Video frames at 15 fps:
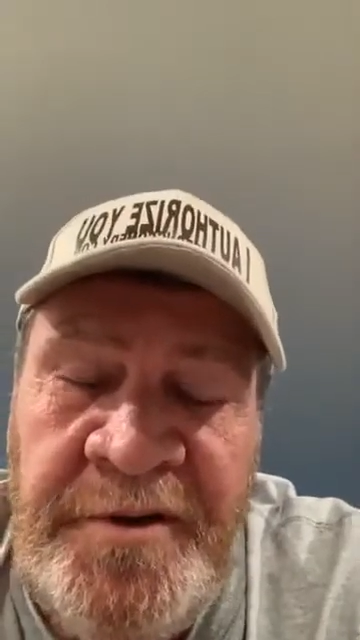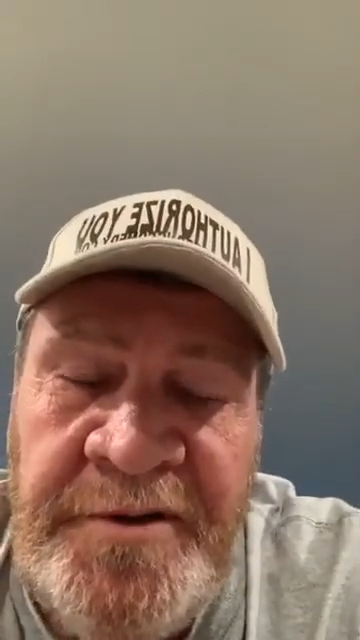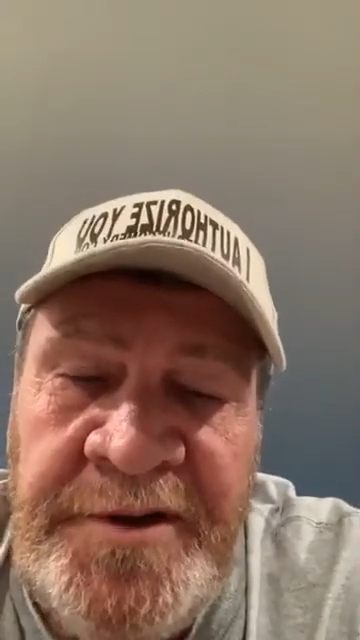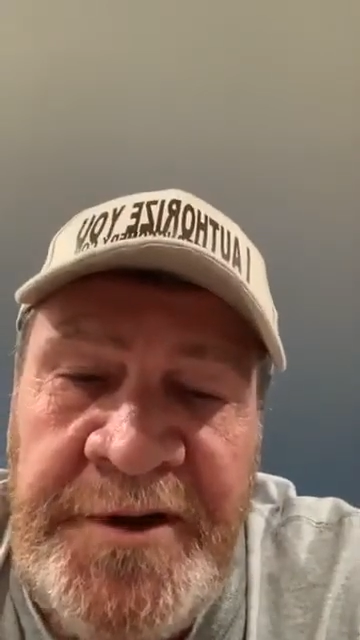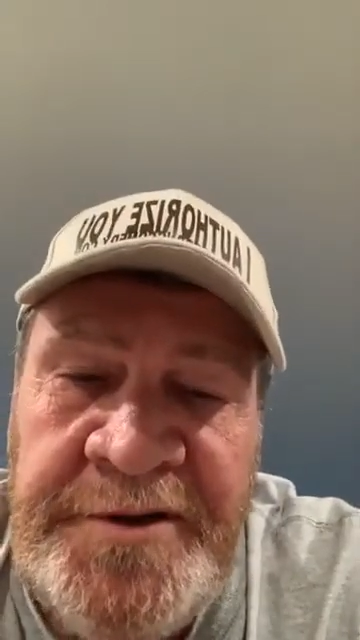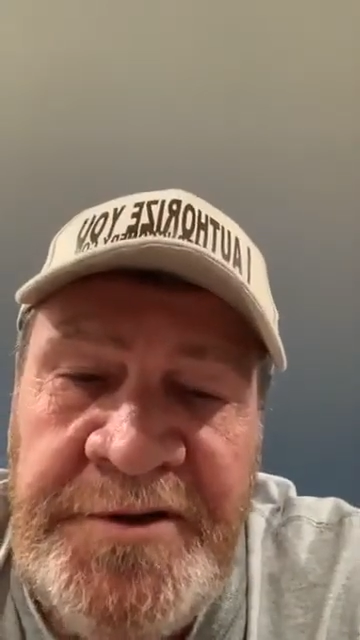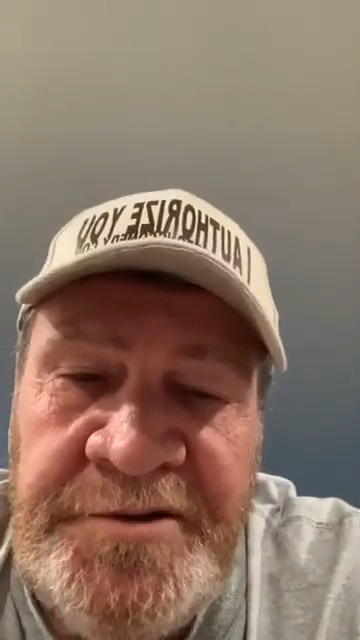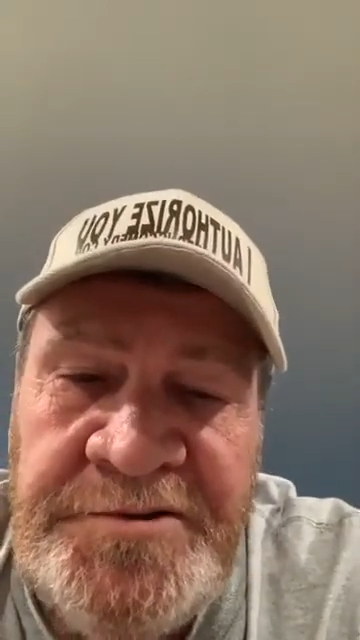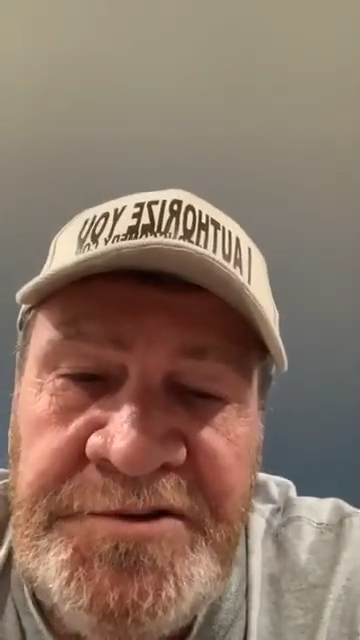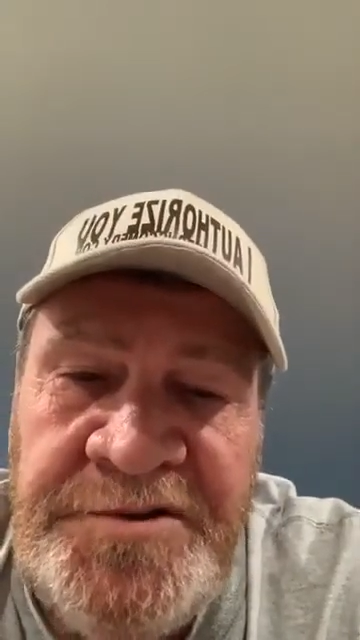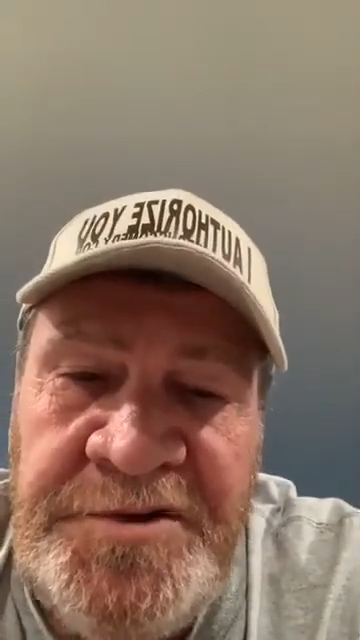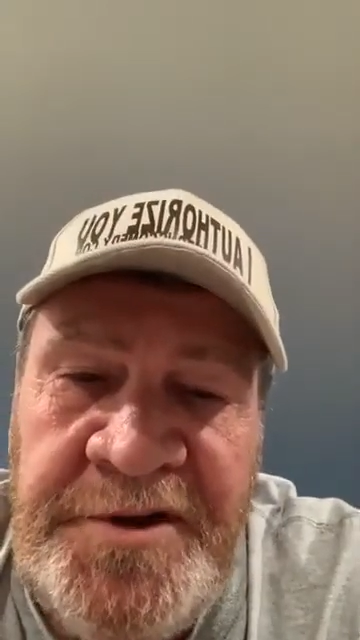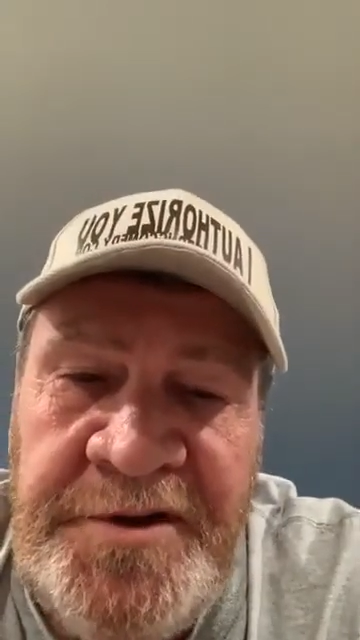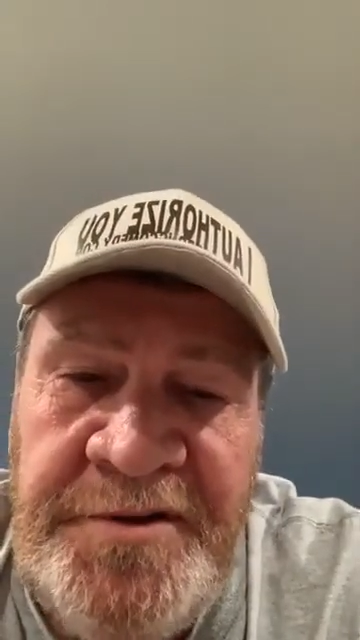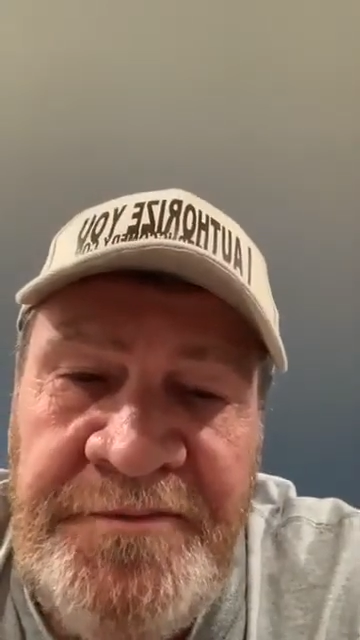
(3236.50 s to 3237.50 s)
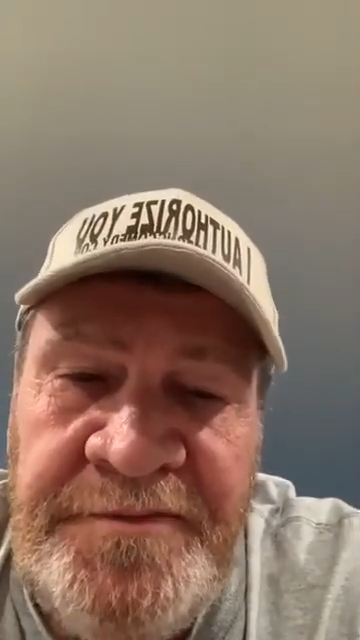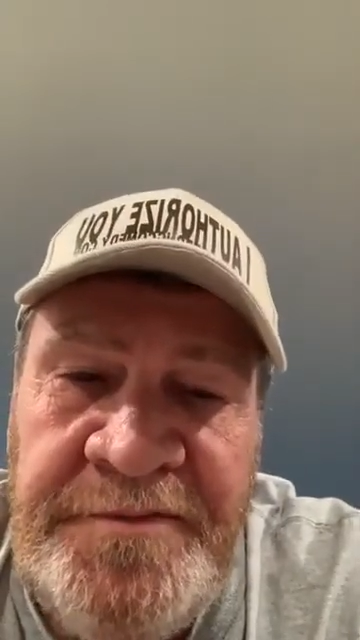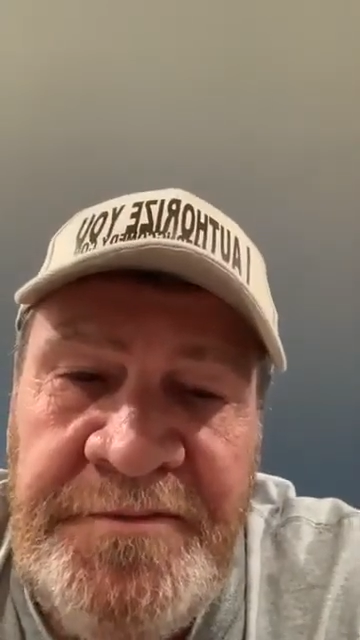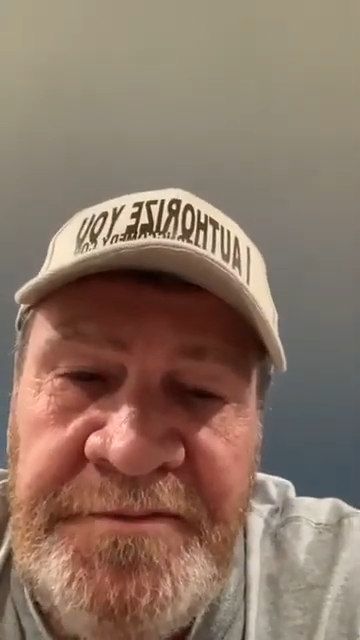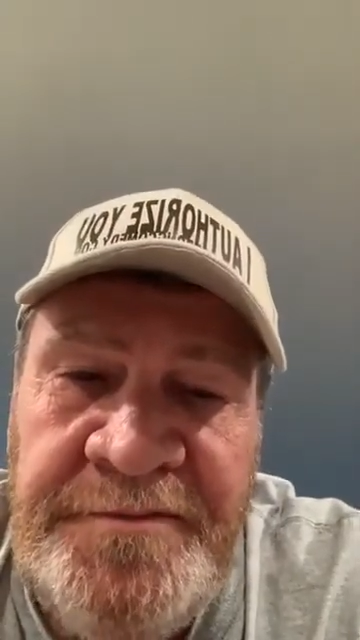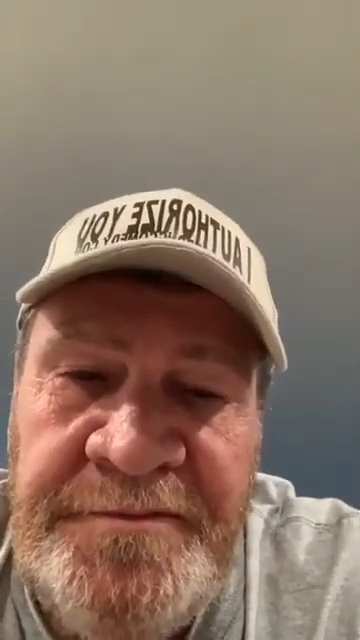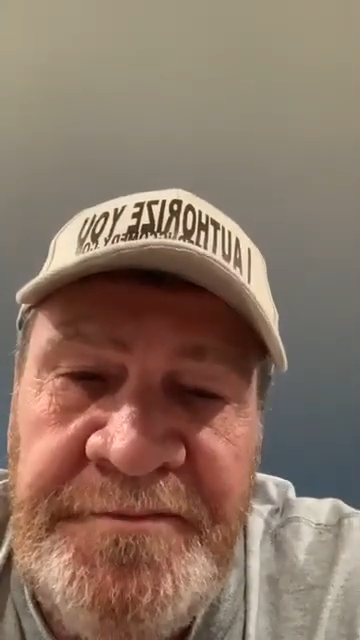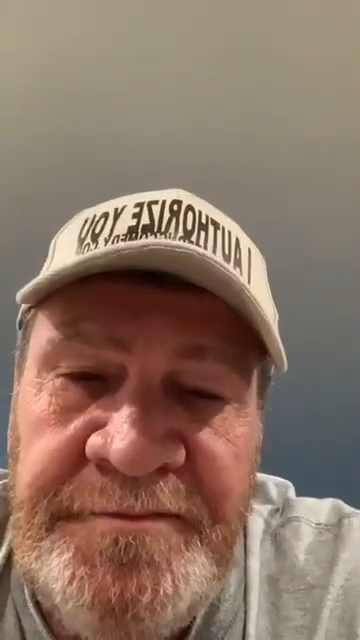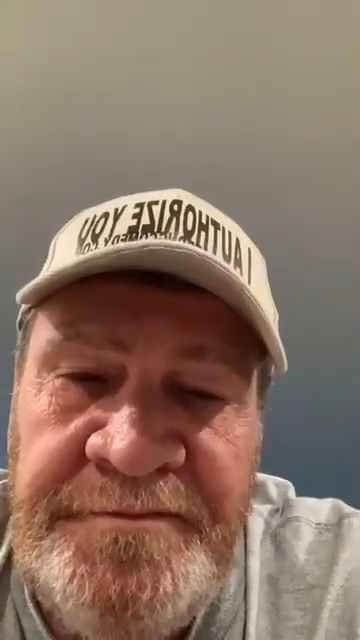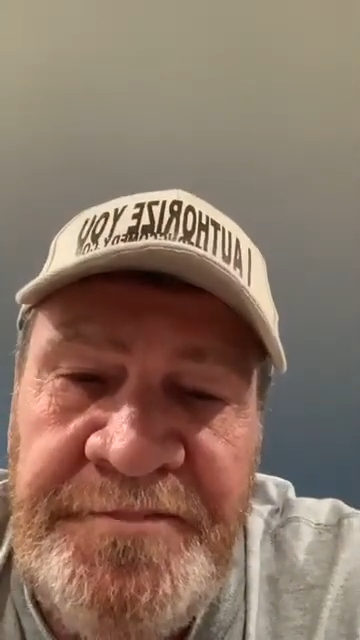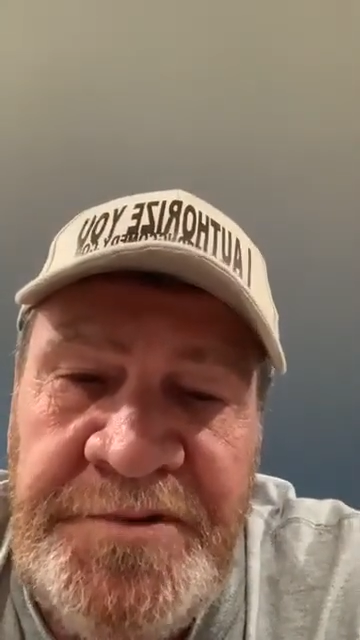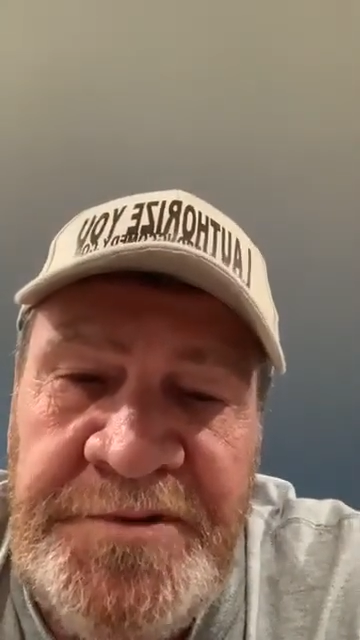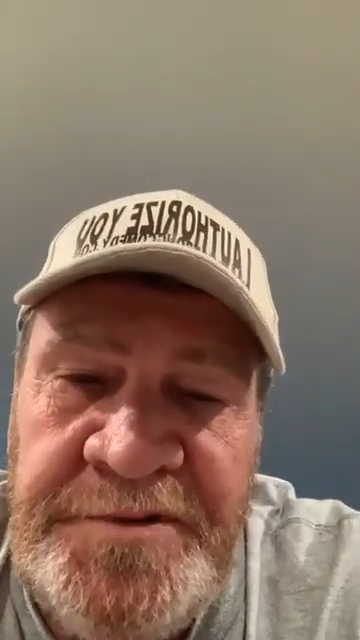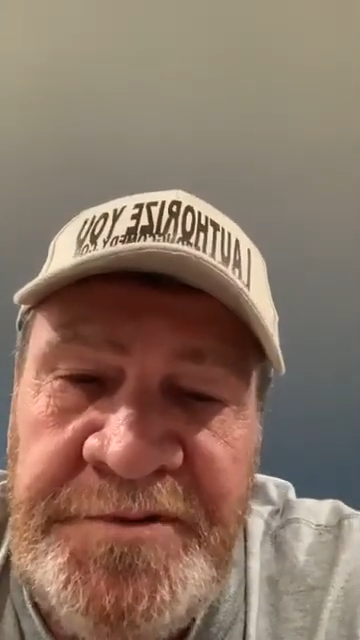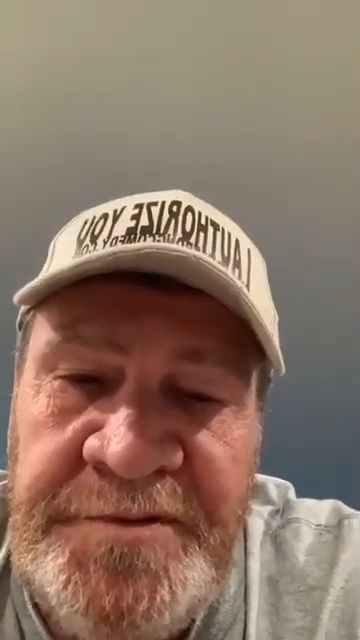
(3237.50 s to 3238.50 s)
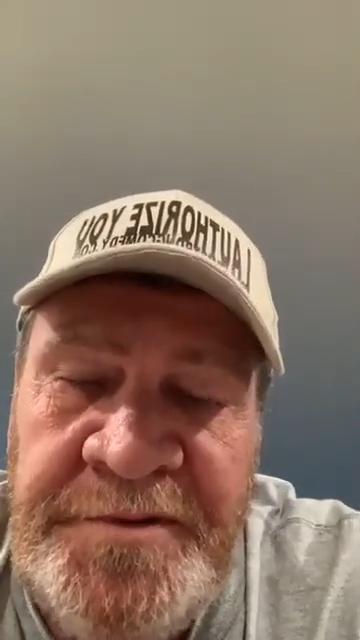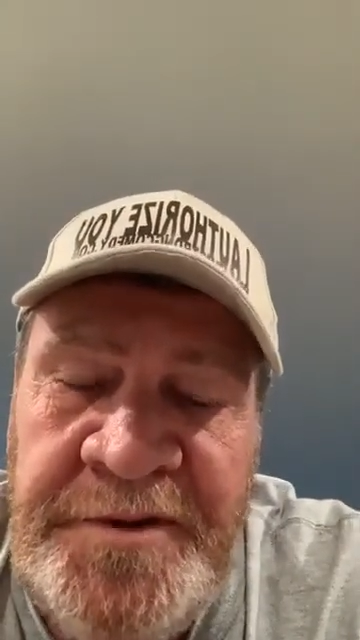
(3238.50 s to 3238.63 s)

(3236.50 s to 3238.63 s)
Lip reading: all that good stuff. But